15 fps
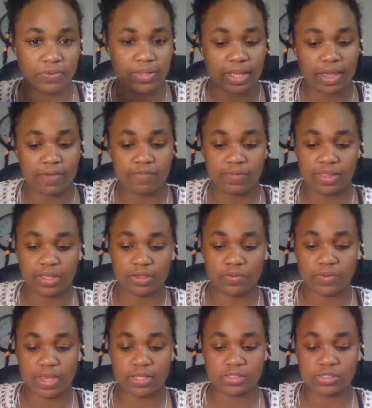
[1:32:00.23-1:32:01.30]
Like I feel like you
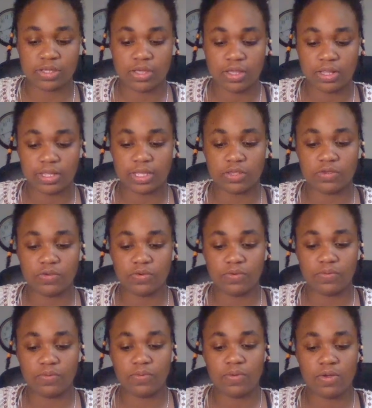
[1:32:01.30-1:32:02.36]
guys, like
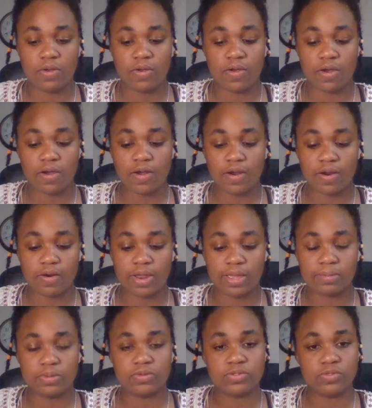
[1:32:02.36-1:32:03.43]
you are
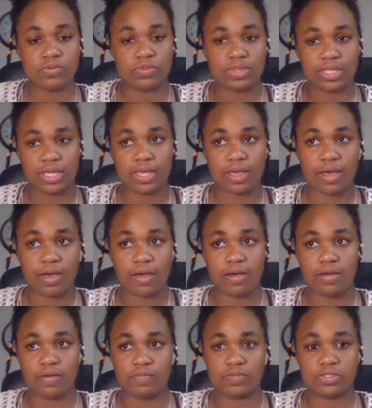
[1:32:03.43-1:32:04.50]
able to think
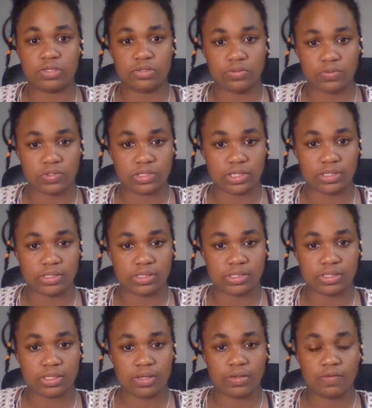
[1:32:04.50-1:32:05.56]
of
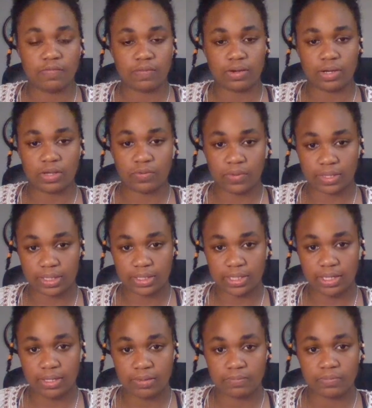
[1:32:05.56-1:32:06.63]
solutions very
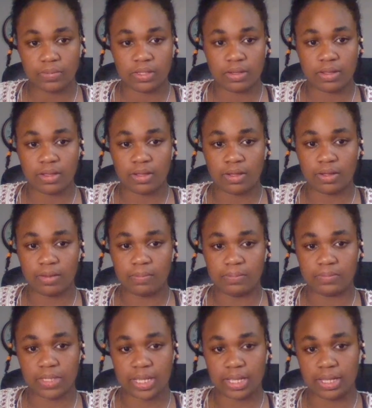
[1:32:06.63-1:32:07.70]
quickly,
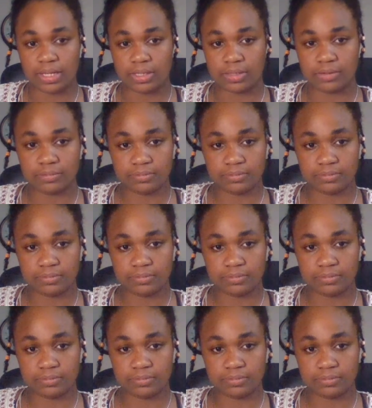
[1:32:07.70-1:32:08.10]
and